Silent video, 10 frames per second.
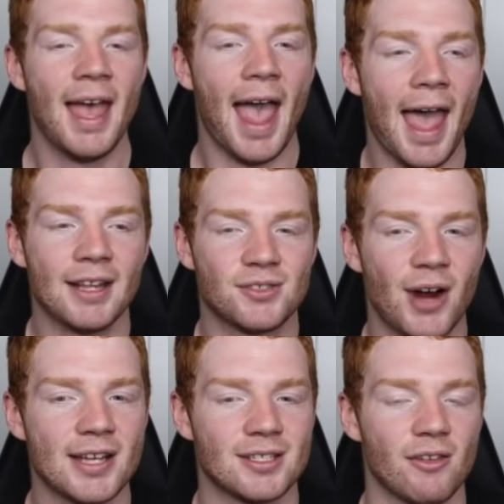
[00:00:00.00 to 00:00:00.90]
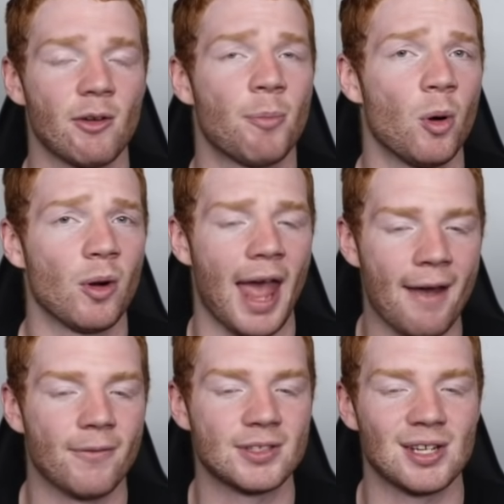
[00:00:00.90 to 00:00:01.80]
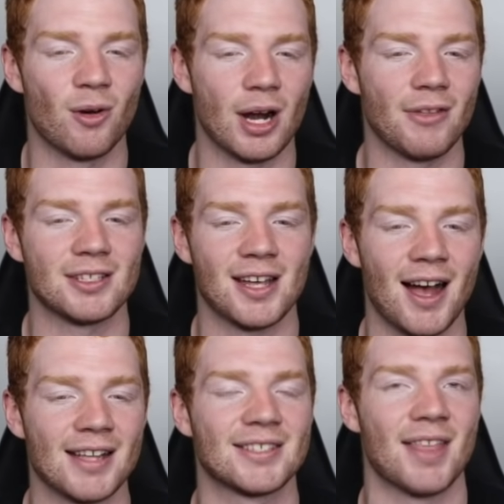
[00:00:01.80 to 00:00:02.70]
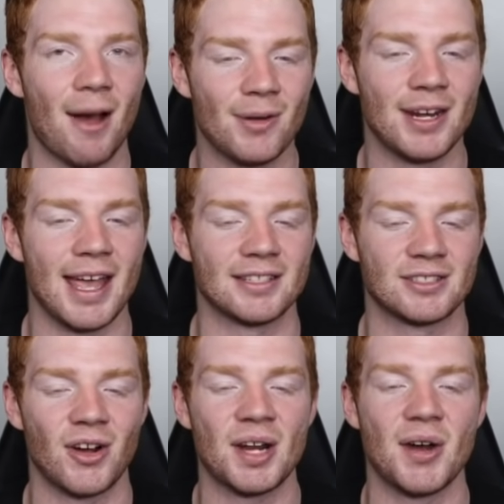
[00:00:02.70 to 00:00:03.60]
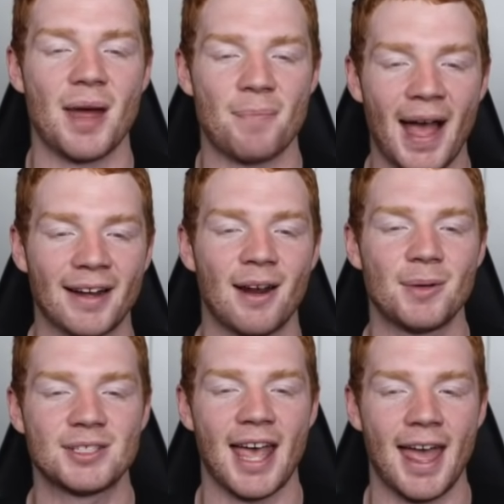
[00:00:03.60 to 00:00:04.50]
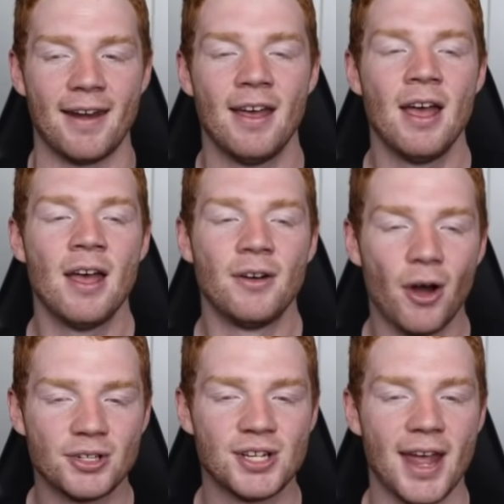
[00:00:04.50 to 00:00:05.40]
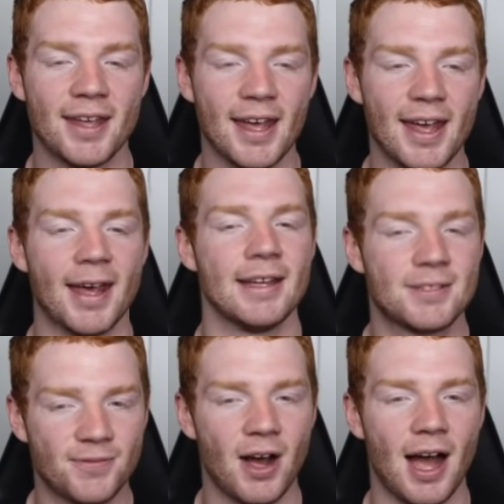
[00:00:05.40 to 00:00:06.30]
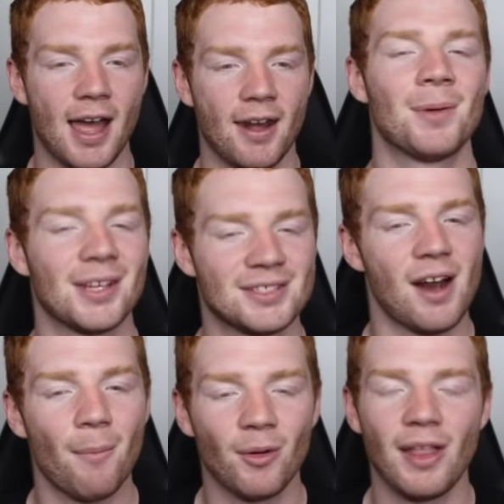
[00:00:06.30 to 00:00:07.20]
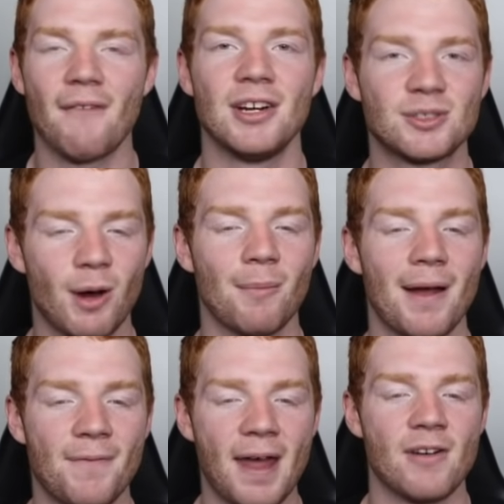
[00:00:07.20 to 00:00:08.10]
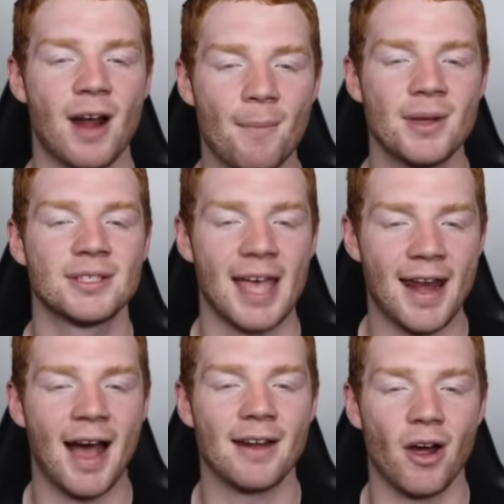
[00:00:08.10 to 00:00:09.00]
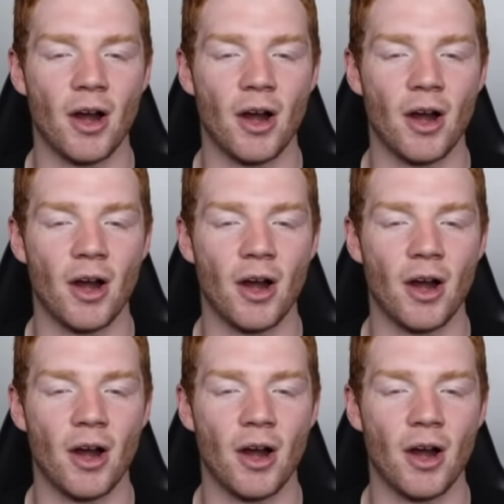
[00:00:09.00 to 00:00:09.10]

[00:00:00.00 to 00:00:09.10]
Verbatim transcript: and it's crazy that we've pulled every single one of these cards that we need. So anyway, pack number 10, no shake here. It's fine because number 11 is one of my favorite numbers and I know,